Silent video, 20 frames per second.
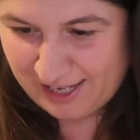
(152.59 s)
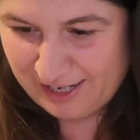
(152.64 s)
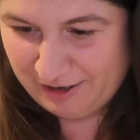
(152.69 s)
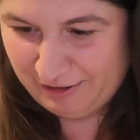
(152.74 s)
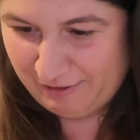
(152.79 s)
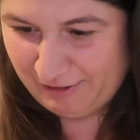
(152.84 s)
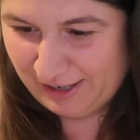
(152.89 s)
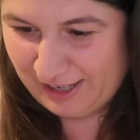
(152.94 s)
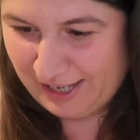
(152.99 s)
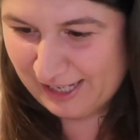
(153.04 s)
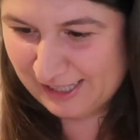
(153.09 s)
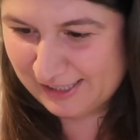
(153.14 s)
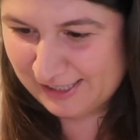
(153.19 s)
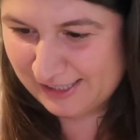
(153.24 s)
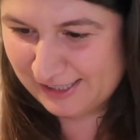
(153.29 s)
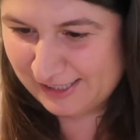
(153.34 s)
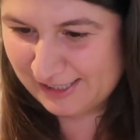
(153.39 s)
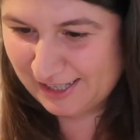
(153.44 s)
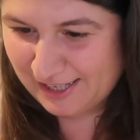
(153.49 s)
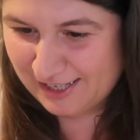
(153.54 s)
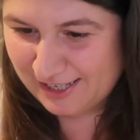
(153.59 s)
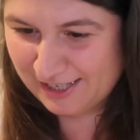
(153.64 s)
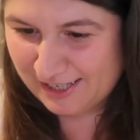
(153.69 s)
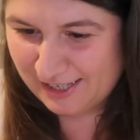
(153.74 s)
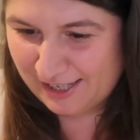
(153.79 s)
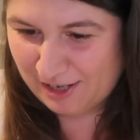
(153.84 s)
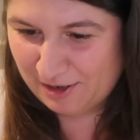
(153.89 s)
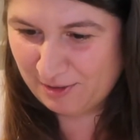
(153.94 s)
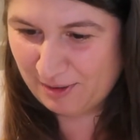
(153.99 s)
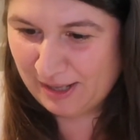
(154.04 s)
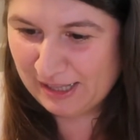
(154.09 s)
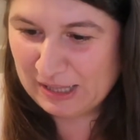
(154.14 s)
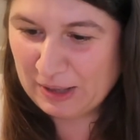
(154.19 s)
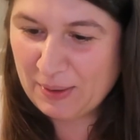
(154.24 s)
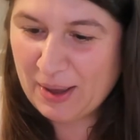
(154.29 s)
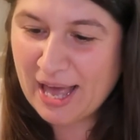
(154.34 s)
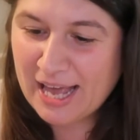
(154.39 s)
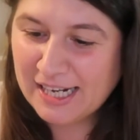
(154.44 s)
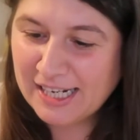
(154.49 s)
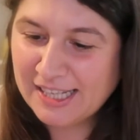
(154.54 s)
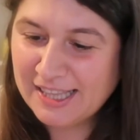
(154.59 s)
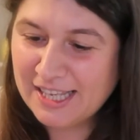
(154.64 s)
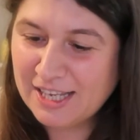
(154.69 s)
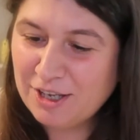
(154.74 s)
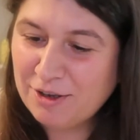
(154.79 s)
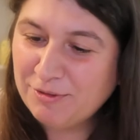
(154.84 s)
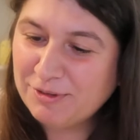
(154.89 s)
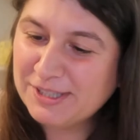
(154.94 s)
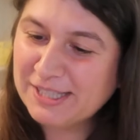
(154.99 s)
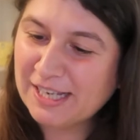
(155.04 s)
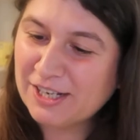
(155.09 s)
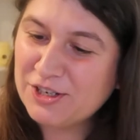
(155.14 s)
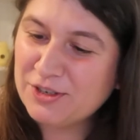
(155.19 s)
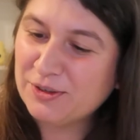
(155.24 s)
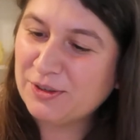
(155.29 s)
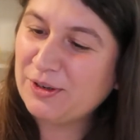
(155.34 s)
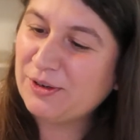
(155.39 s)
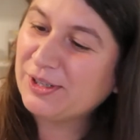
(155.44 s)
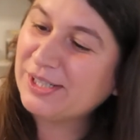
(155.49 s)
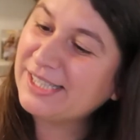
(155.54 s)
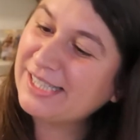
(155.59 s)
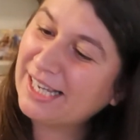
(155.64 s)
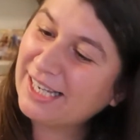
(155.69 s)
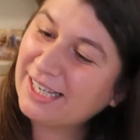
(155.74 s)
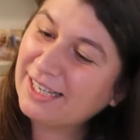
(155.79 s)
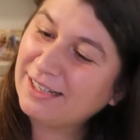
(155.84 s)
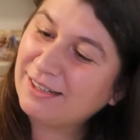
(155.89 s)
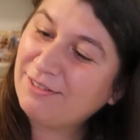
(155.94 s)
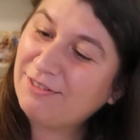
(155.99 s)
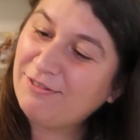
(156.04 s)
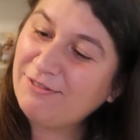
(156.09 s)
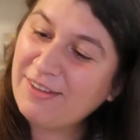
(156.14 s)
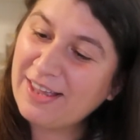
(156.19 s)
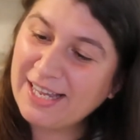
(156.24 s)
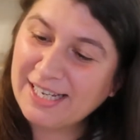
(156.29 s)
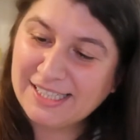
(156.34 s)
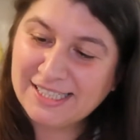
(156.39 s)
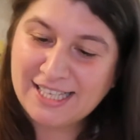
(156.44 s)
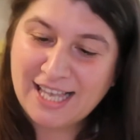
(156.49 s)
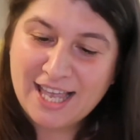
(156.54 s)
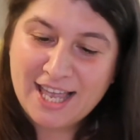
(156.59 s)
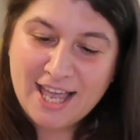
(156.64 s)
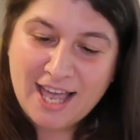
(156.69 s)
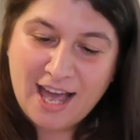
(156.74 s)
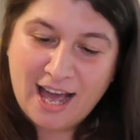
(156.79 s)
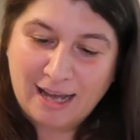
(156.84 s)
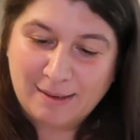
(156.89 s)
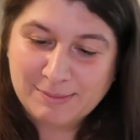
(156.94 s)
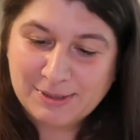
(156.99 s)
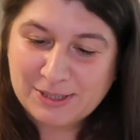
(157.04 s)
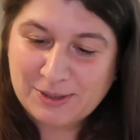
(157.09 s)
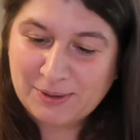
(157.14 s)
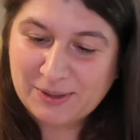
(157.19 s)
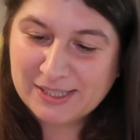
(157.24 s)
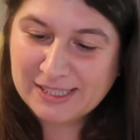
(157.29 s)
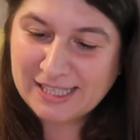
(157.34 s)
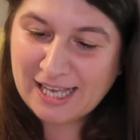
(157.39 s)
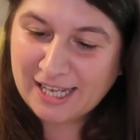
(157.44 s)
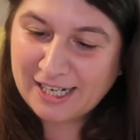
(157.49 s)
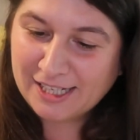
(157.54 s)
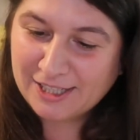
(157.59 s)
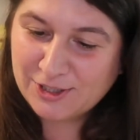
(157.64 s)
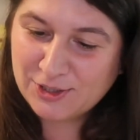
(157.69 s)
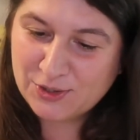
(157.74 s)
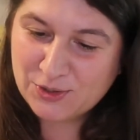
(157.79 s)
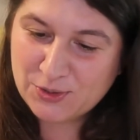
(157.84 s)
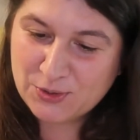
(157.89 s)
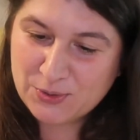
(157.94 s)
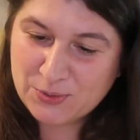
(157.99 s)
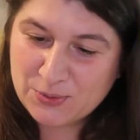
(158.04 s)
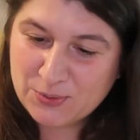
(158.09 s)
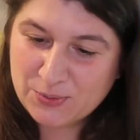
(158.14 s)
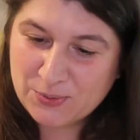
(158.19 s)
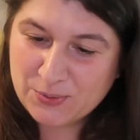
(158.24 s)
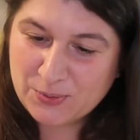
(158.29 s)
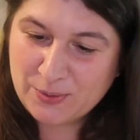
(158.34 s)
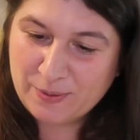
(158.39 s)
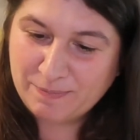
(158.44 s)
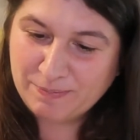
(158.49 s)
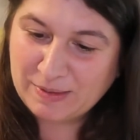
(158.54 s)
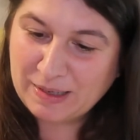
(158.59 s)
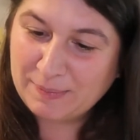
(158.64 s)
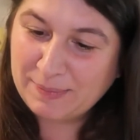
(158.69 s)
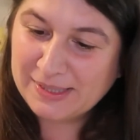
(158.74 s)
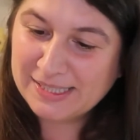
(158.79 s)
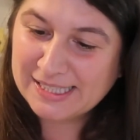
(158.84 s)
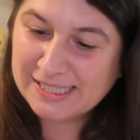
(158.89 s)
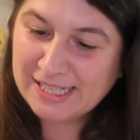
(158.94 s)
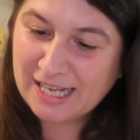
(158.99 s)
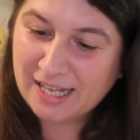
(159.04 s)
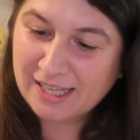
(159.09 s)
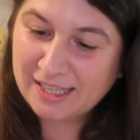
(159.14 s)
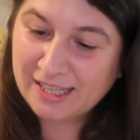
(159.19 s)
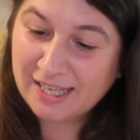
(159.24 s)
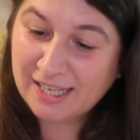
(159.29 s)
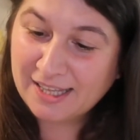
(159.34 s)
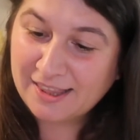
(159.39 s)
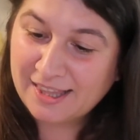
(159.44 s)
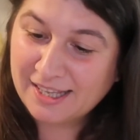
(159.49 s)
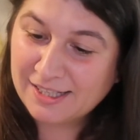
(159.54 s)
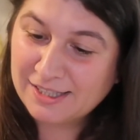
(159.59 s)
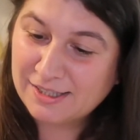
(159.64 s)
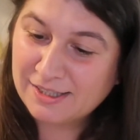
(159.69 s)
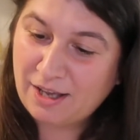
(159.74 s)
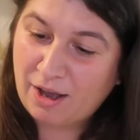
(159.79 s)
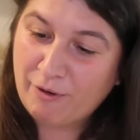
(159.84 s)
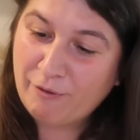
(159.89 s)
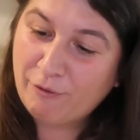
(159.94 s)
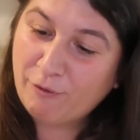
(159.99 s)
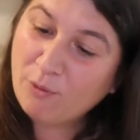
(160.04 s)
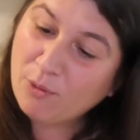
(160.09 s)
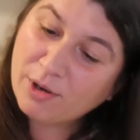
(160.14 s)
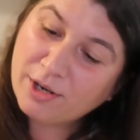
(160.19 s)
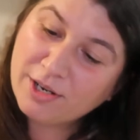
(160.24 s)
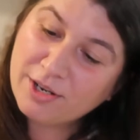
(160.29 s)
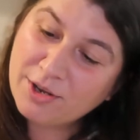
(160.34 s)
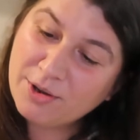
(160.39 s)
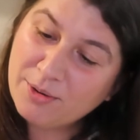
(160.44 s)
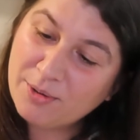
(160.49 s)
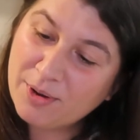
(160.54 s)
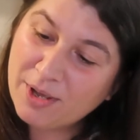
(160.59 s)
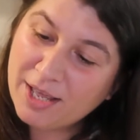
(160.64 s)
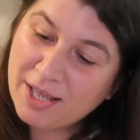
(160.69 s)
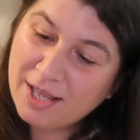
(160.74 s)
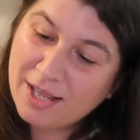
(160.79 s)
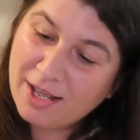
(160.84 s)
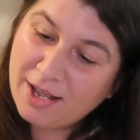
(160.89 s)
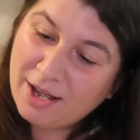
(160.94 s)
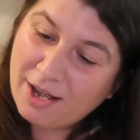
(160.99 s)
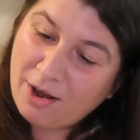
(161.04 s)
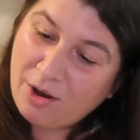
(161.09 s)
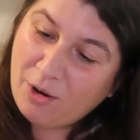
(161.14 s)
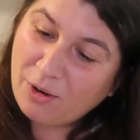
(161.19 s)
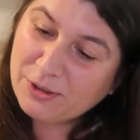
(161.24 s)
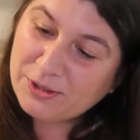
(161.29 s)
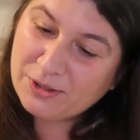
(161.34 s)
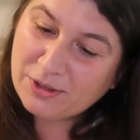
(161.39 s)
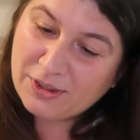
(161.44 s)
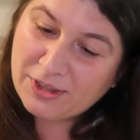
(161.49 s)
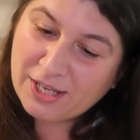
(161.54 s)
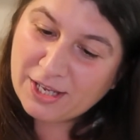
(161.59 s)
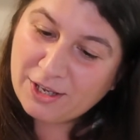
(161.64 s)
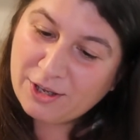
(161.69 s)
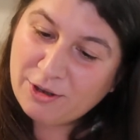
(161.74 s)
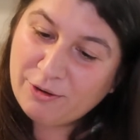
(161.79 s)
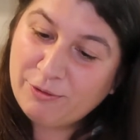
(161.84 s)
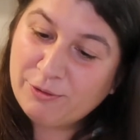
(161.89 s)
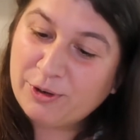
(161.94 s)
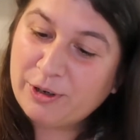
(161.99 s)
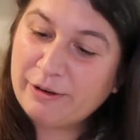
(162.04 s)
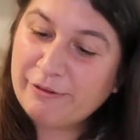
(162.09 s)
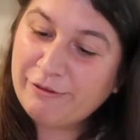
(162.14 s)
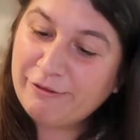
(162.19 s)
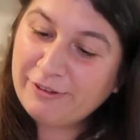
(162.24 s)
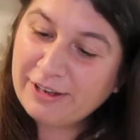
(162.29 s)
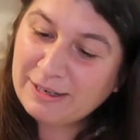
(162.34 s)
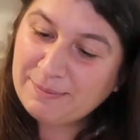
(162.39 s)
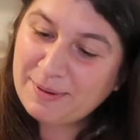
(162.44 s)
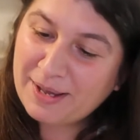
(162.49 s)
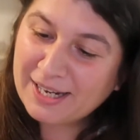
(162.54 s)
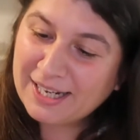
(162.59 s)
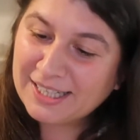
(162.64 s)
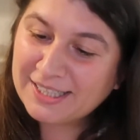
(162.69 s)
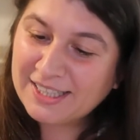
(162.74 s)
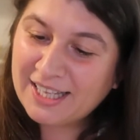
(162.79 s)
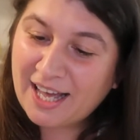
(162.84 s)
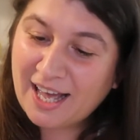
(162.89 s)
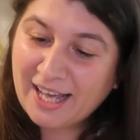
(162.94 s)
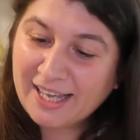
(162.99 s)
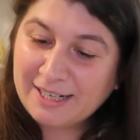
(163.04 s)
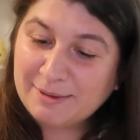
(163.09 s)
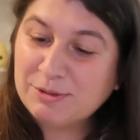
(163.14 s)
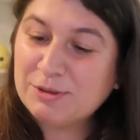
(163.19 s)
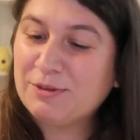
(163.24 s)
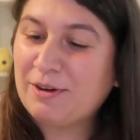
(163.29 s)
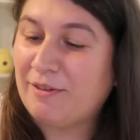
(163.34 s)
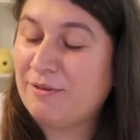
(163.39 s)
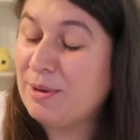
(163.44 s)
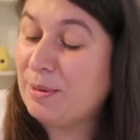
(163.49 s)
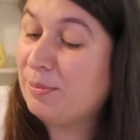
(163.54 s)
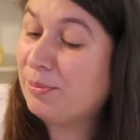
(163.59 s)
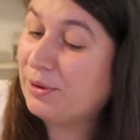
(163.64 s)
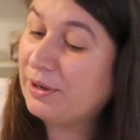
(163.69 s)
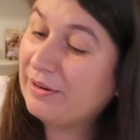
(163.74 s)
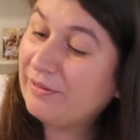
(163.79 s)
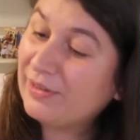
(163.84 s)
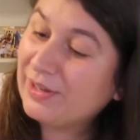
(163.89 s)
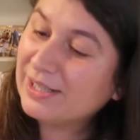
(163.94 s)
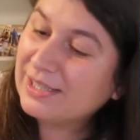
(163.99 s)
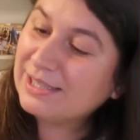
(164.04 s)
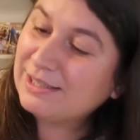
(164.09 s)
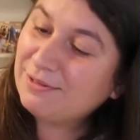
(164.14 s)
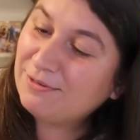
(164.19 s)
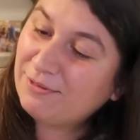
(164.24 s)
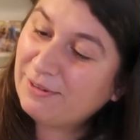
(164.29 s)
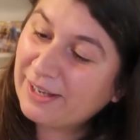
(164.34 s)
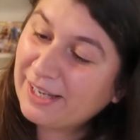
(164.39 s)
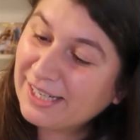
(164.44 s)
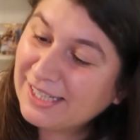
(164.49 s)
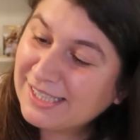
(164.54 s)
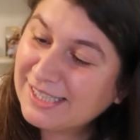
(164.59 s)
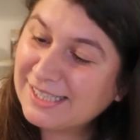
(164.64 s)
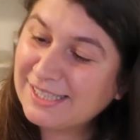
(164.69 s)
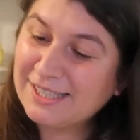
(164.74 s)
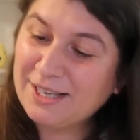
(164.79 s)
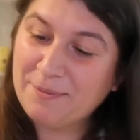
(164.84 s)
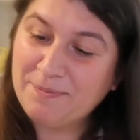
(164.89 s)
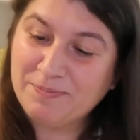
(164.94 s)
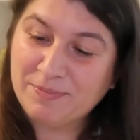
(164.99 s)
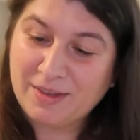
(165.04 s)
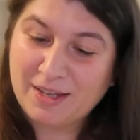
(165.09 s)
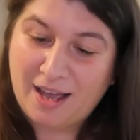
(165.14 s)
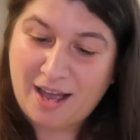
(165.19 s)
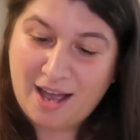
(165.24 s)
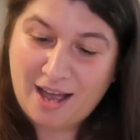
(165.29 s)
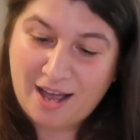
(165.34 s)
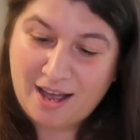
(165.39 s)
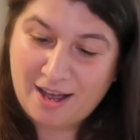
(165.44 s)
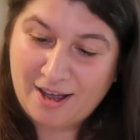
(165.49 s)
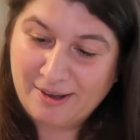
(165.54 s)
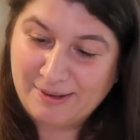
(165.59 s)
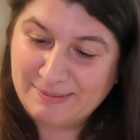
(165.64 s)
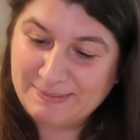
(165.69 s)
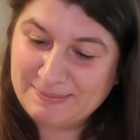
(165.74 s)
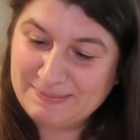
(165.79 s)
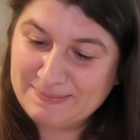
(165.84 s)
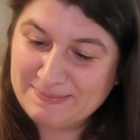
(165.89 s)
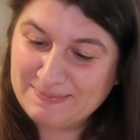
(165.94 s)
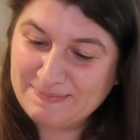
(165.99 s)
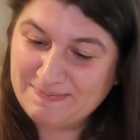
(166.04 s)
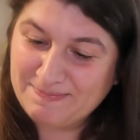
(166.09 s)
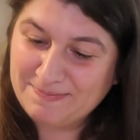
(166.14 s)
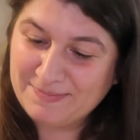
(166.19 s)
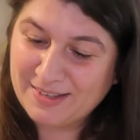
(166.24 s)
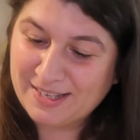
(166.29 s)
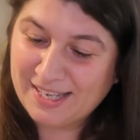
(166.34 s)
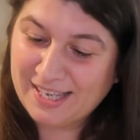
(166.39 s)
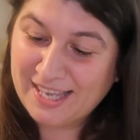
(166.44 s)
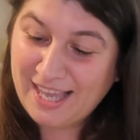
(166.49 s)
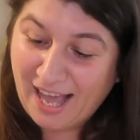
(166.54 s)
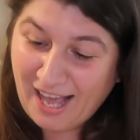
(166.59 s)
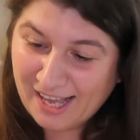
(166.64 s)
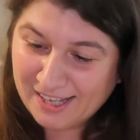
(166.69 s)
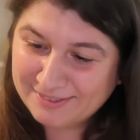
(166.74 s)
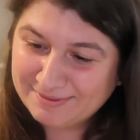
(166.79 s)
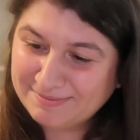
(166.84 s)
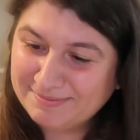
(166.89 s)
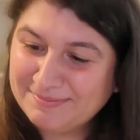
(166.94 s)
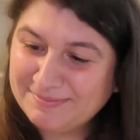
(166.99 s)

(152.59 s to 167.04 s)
of, I guess, you know, hello Anna, thank you for scheduling your second fix. I'm so excited to be styling this for you. Also, thank you for your feedback on the items from your previous fix. Yeah,